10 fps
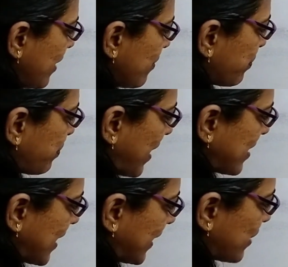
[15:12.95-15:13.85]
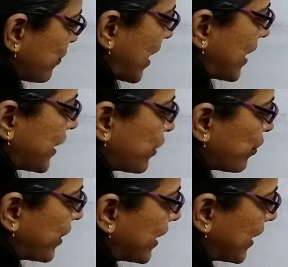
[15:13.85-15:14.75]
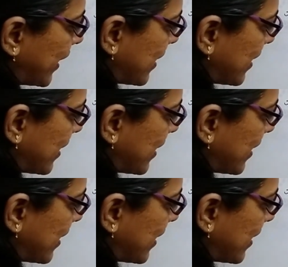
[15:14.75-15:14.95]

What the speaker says: percentage which I need to decrease is